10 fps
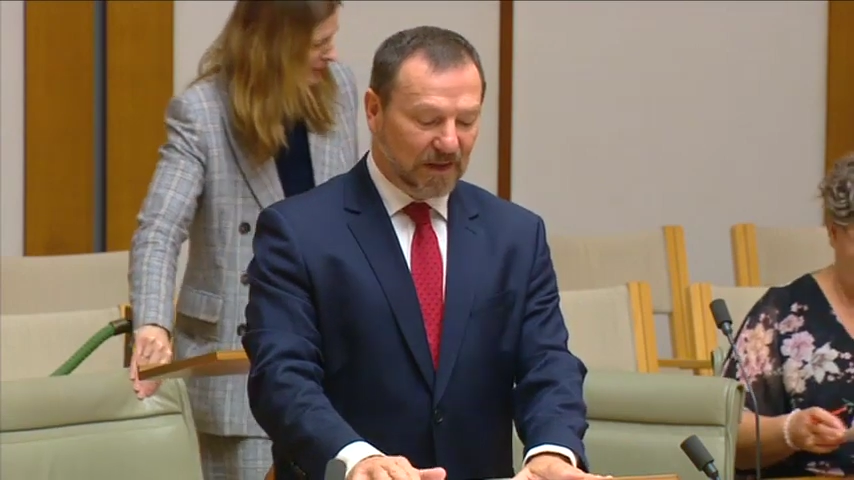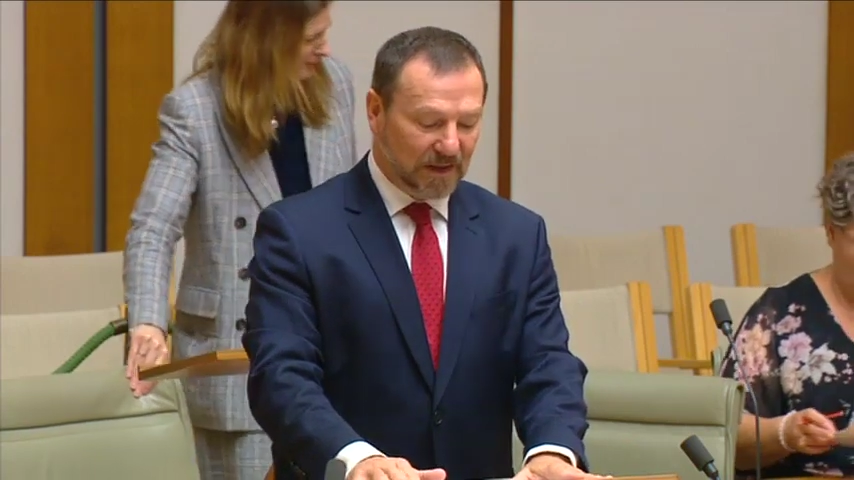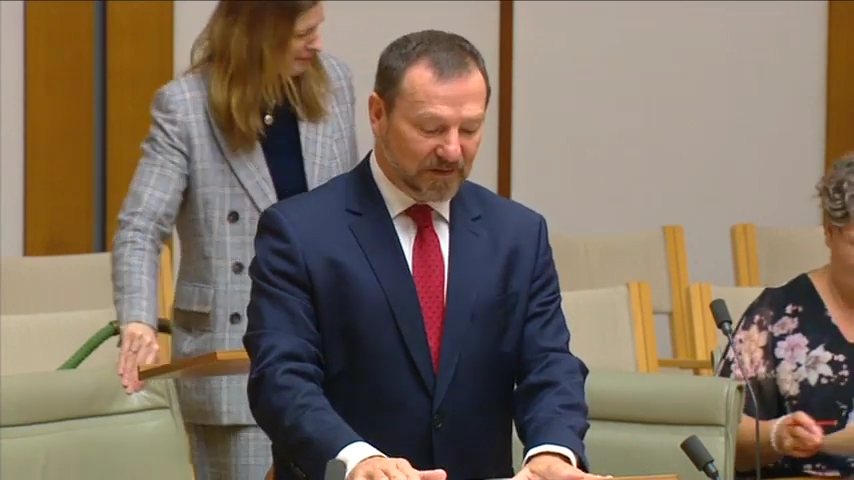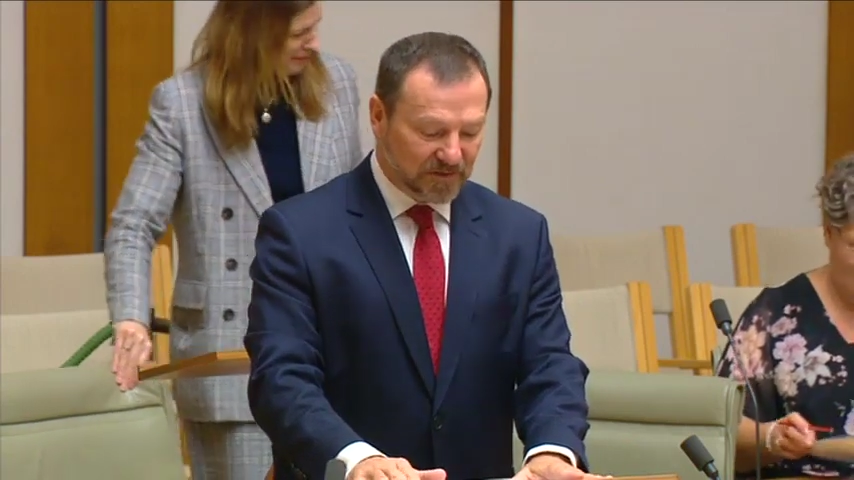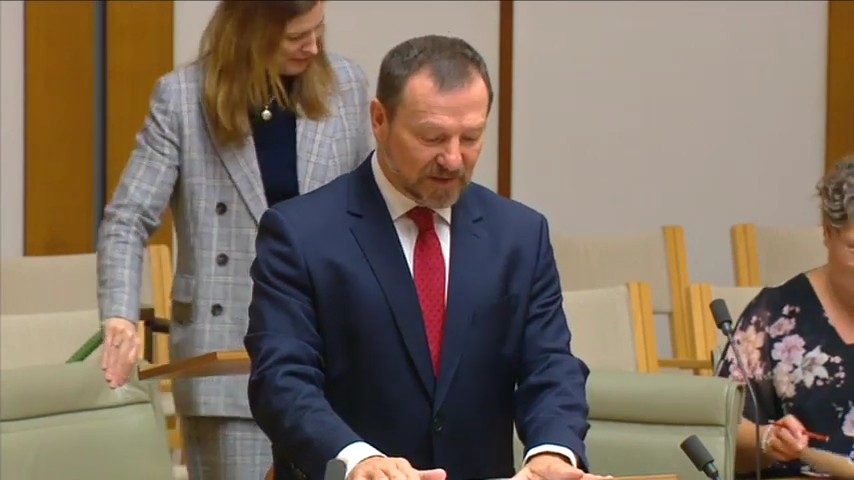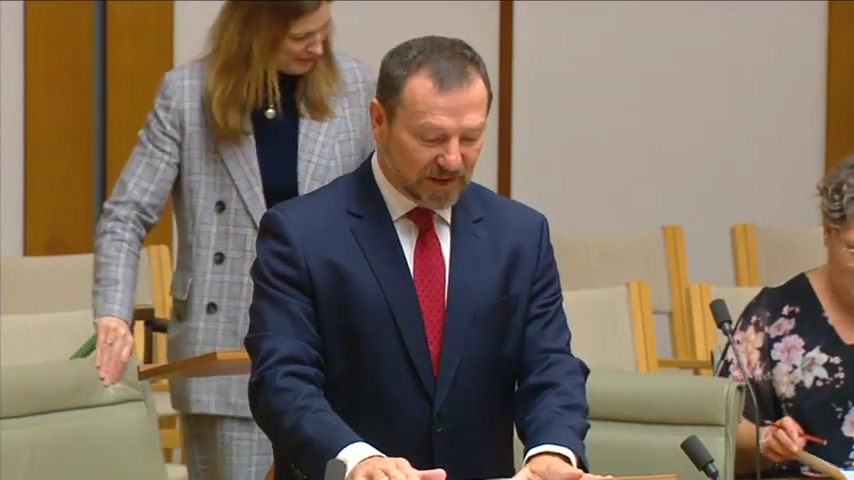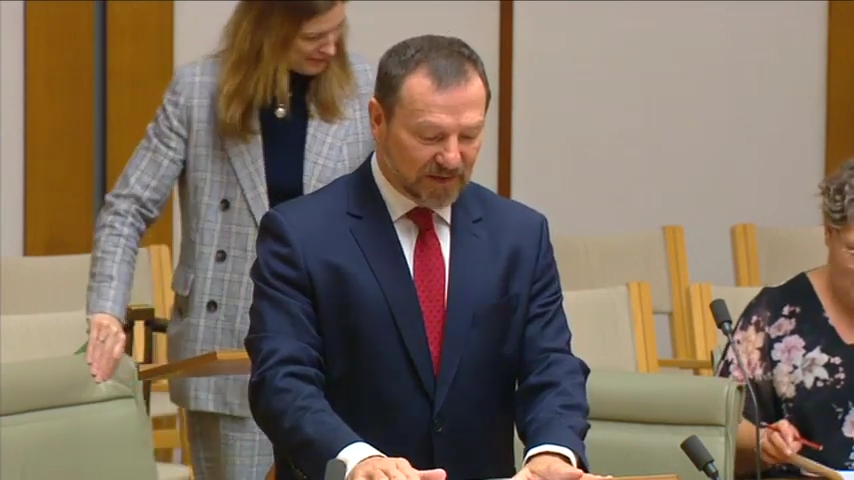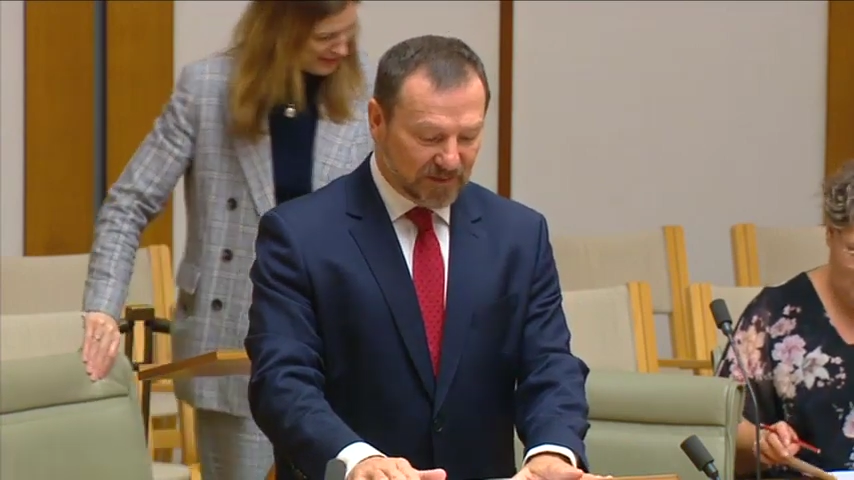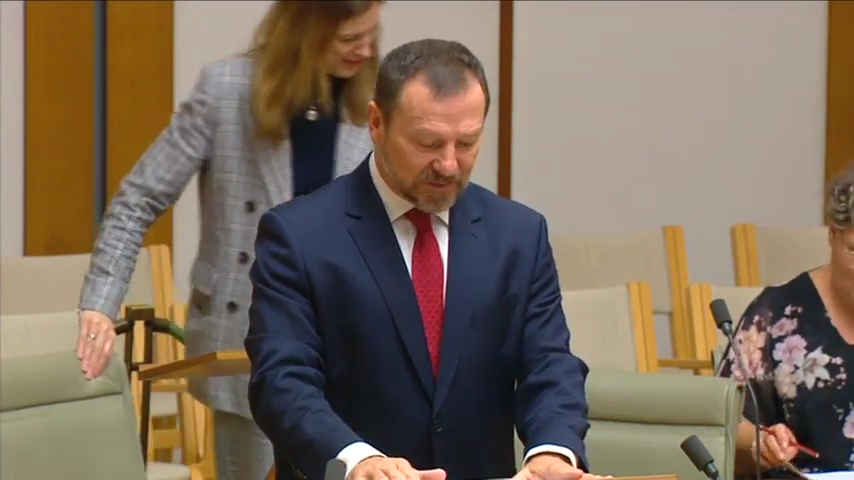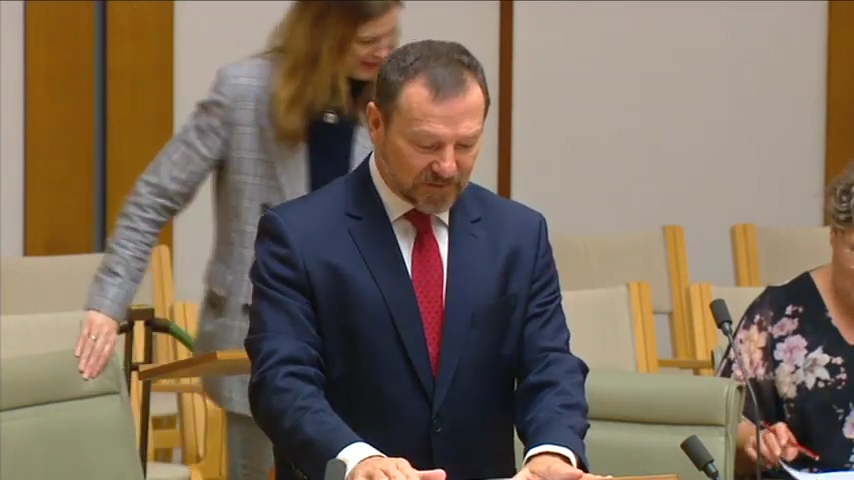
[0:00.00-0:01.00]
It is
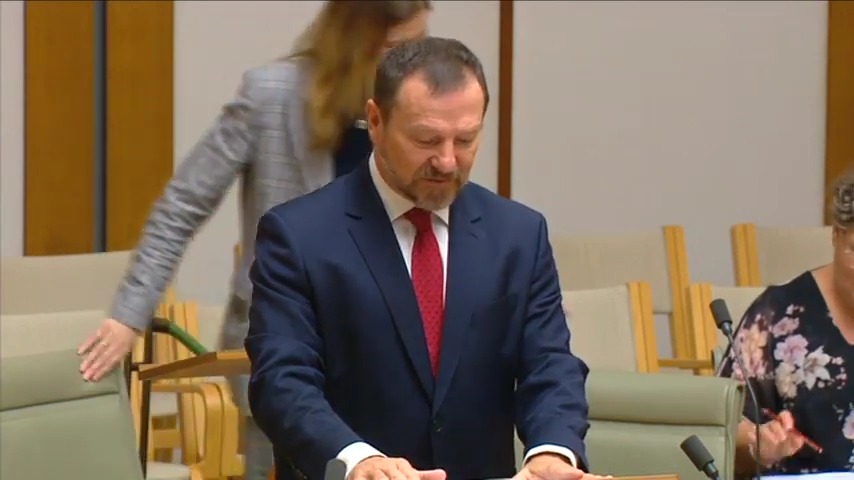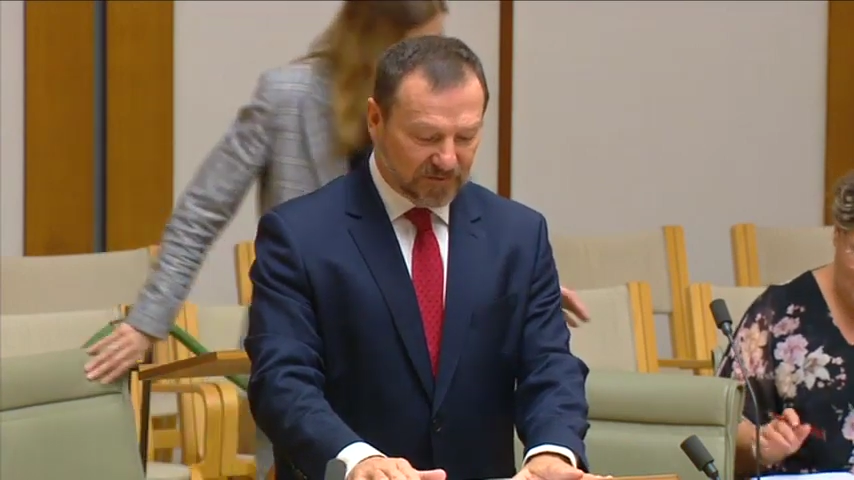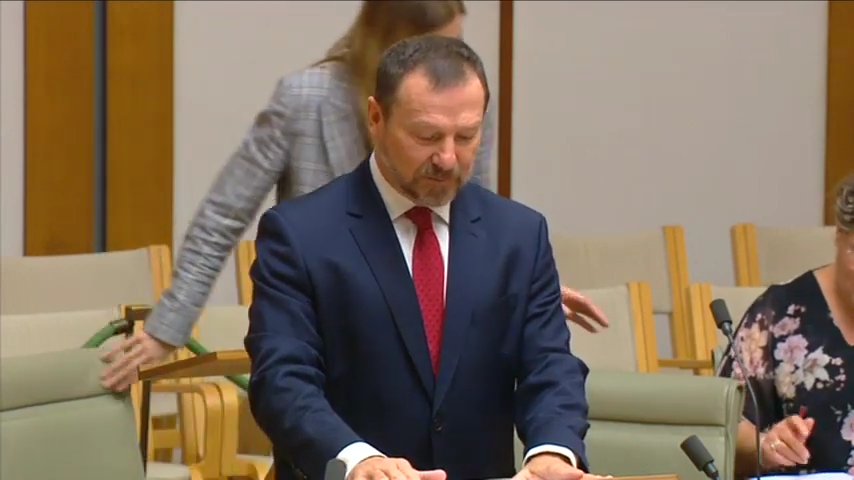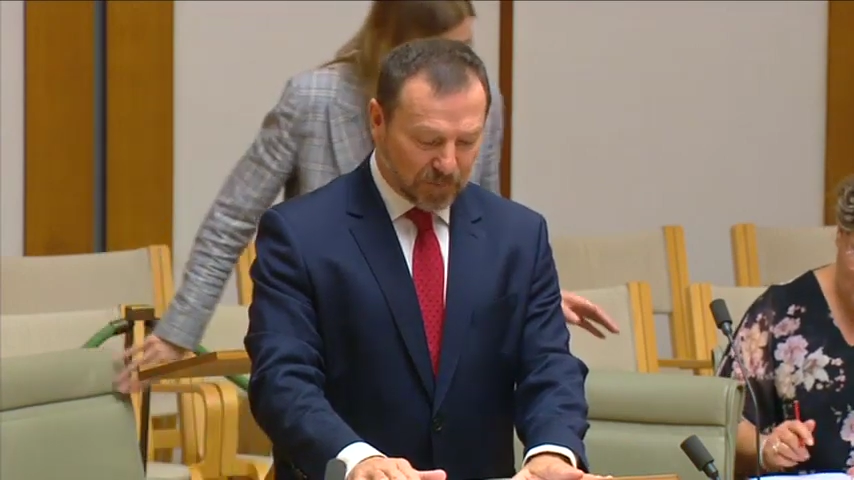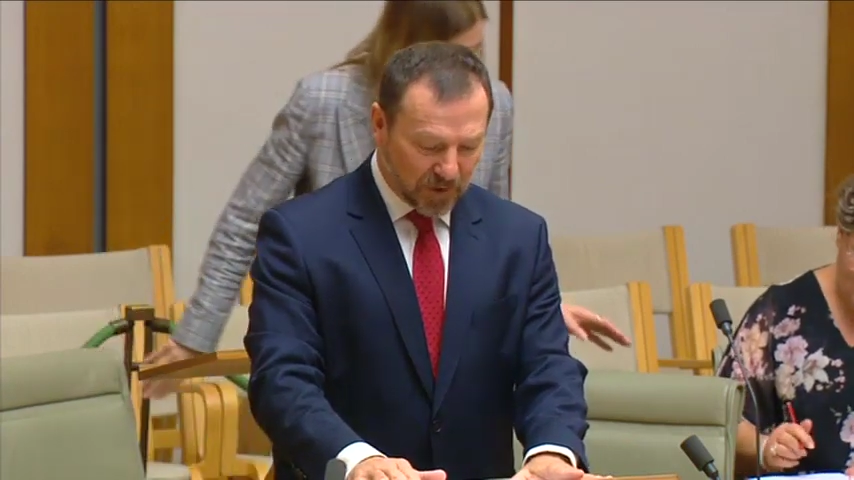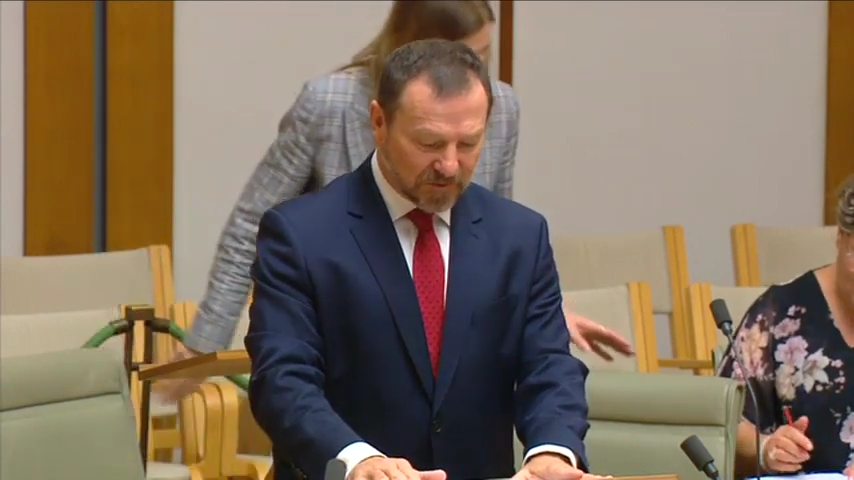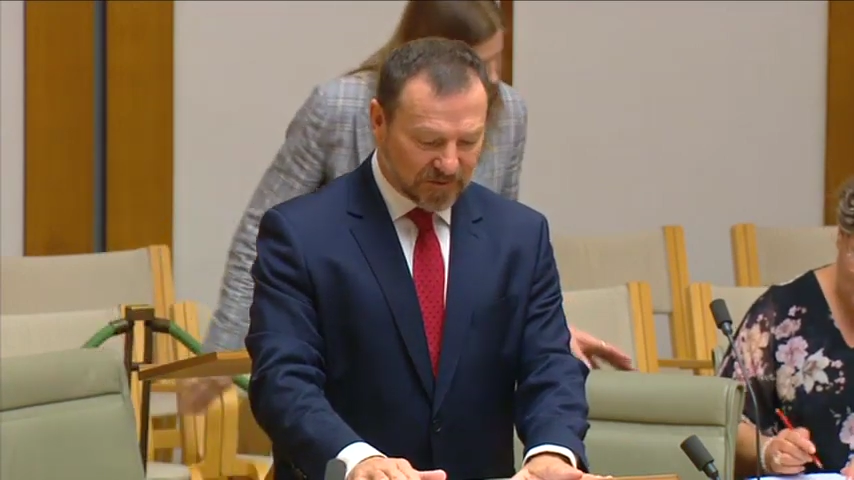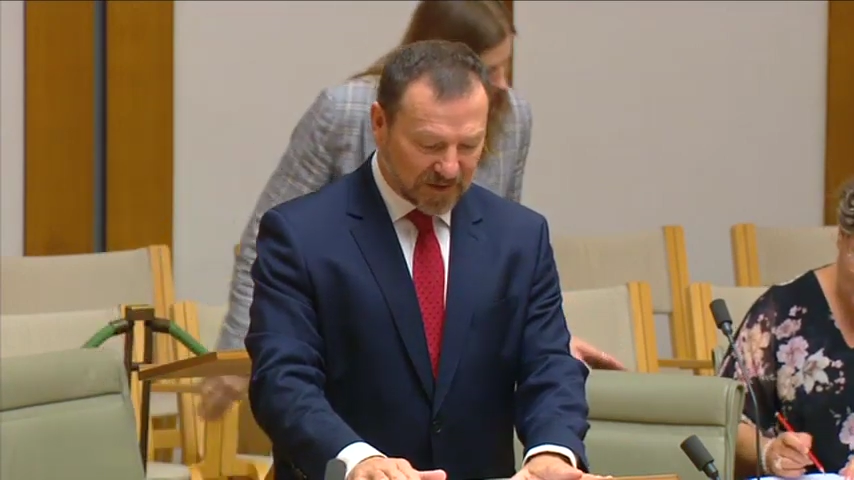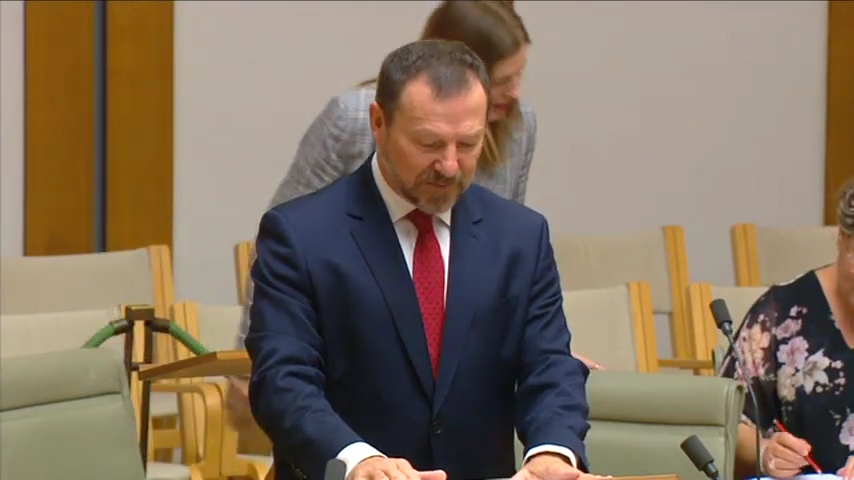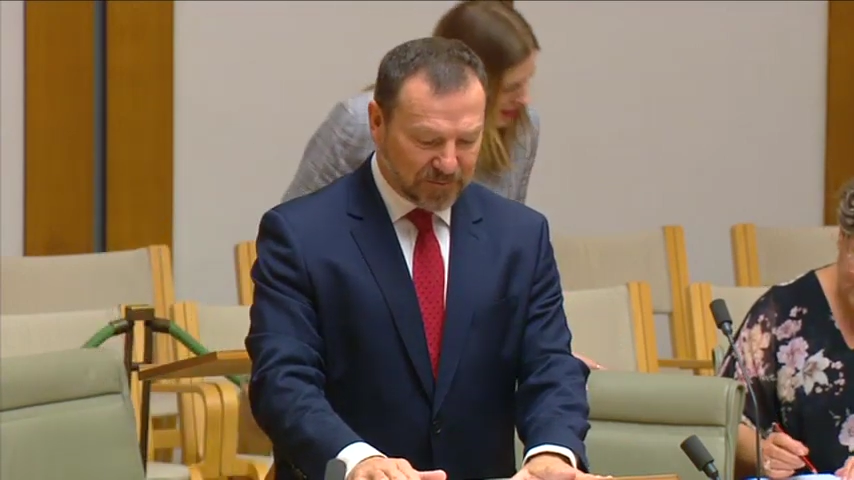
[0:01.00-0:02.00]
clear that this
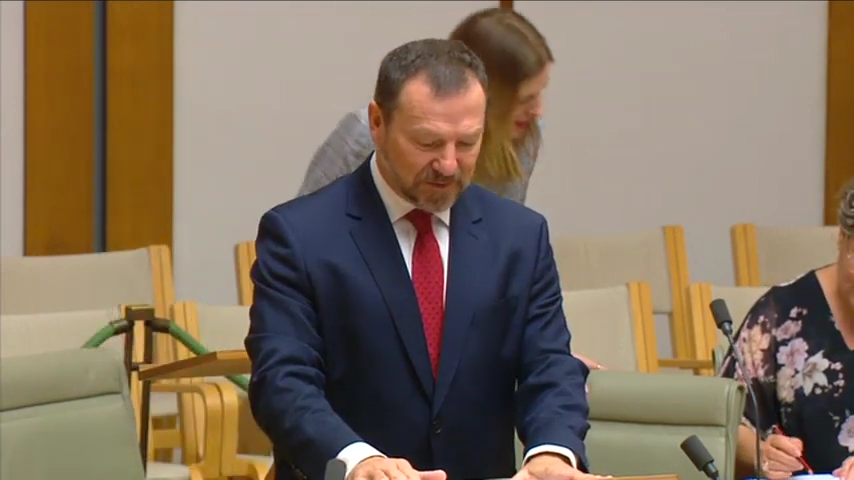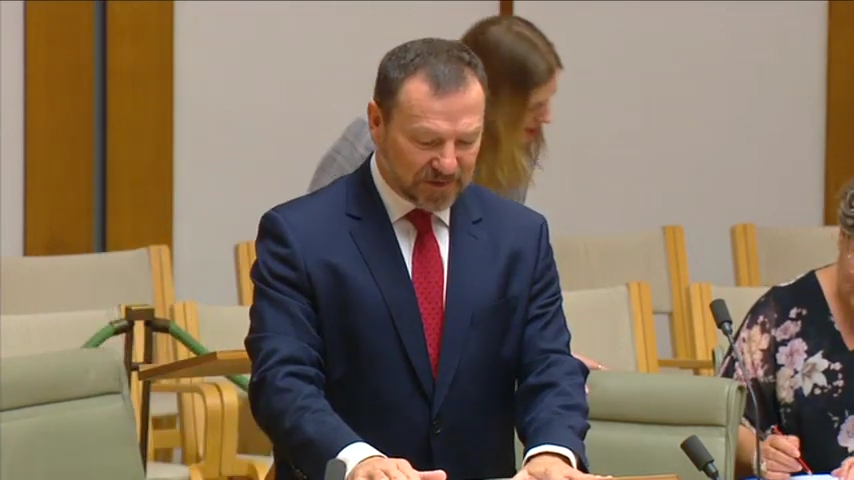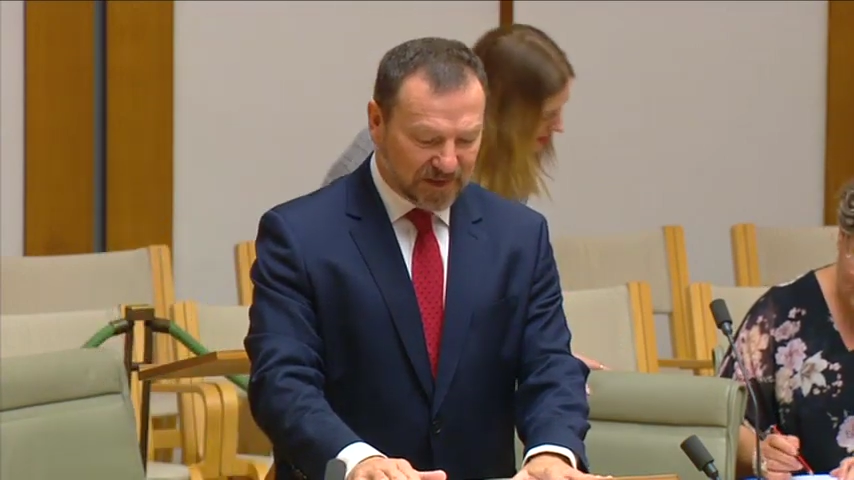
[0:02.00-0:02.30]
Morrison government